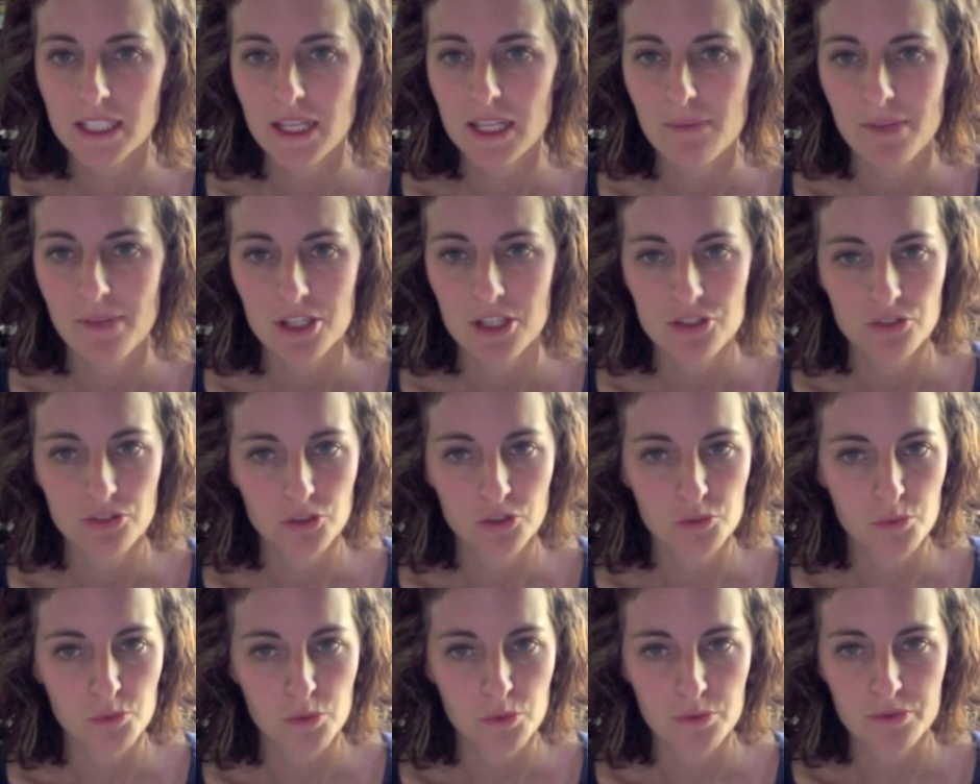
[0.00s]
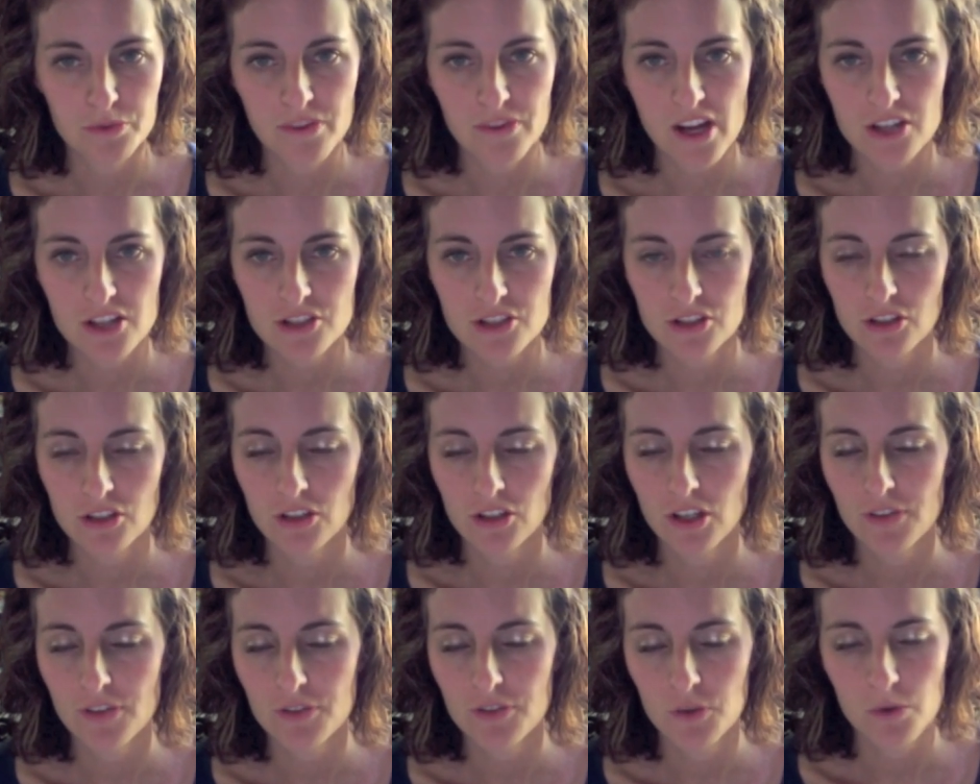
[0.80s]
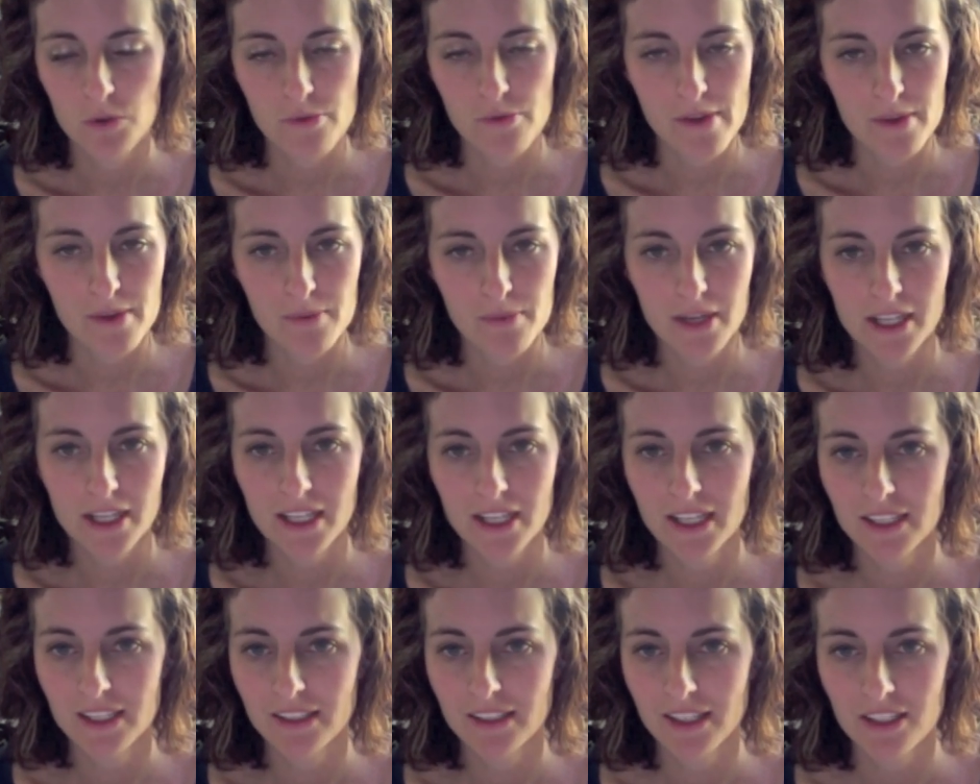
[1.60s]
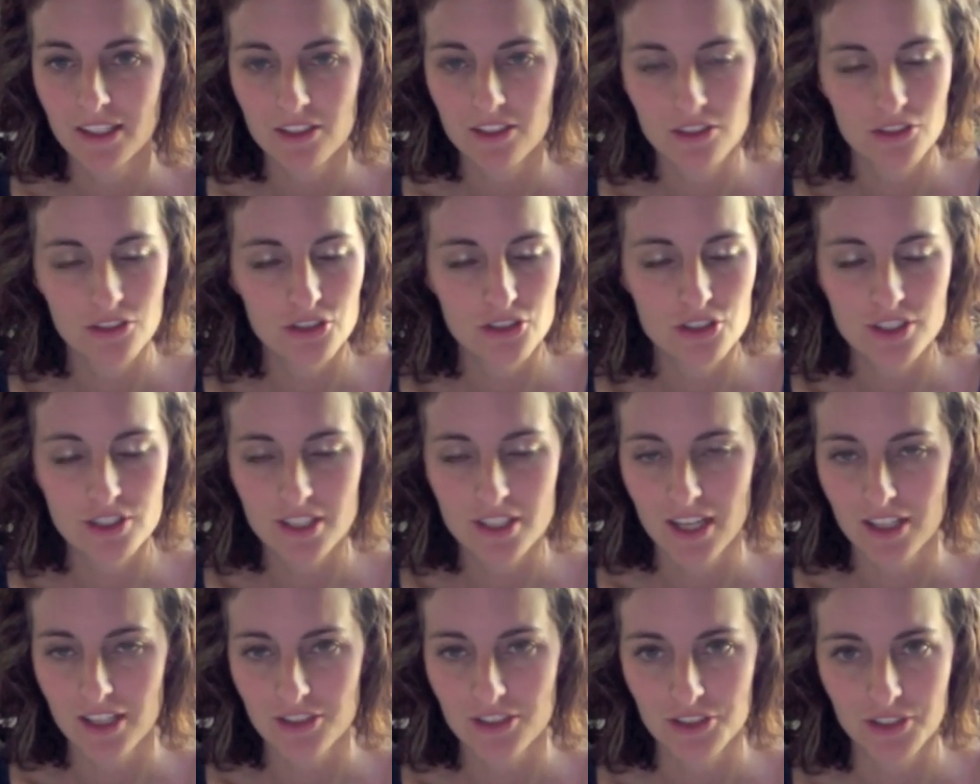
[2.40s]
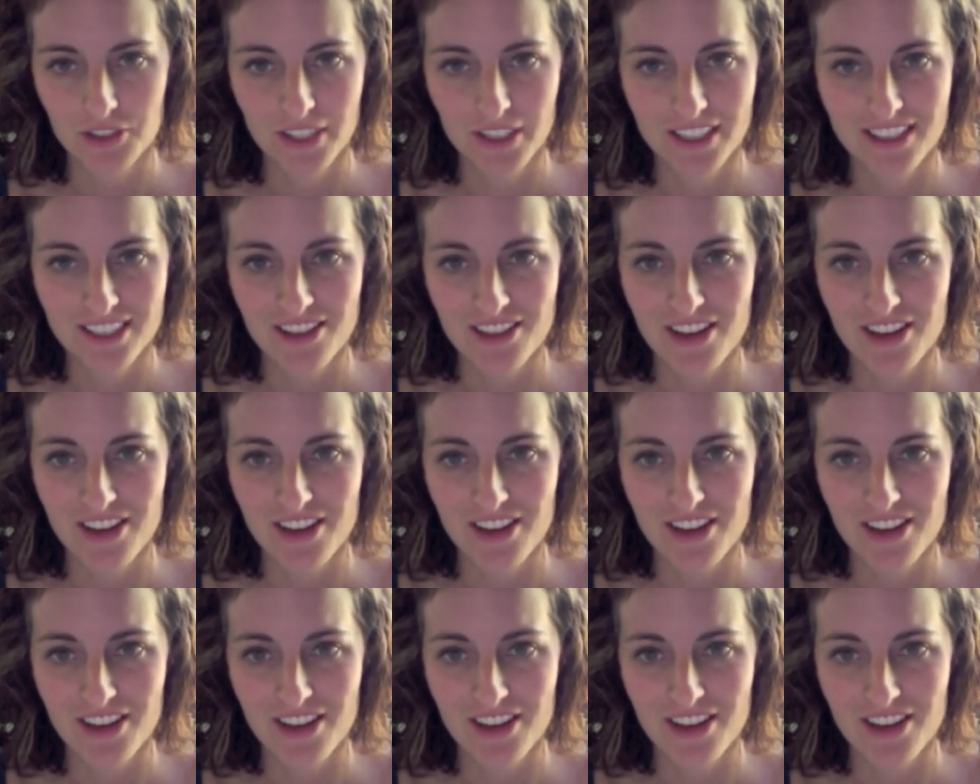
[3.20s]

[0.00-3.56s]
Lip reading: It makes you look more professional. If you want to make money, you just got to do it.